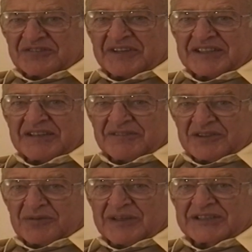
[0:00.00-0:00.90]
effective the
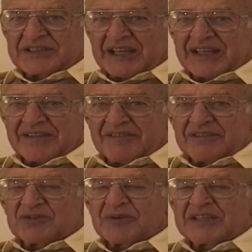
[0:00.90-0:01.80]

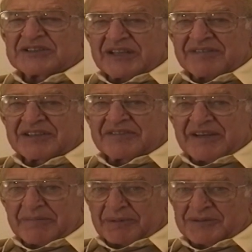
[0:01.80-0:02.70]
27th of
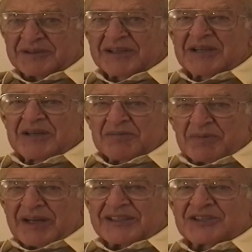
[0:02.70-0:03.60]
April, but on the